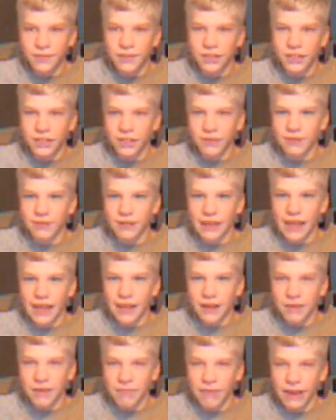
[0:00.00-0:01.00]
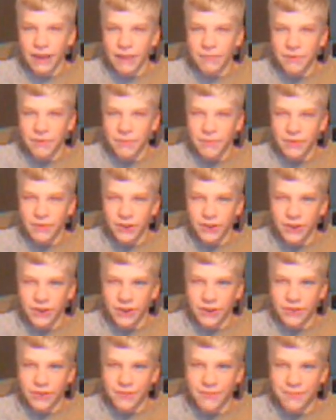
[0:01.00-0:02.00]
Don't let your baby
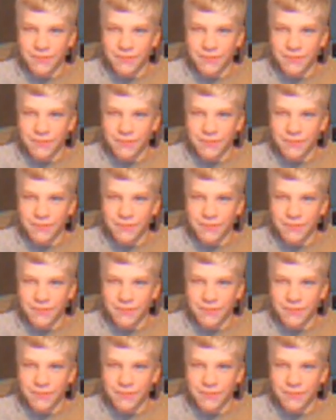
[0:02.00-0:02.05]
burn.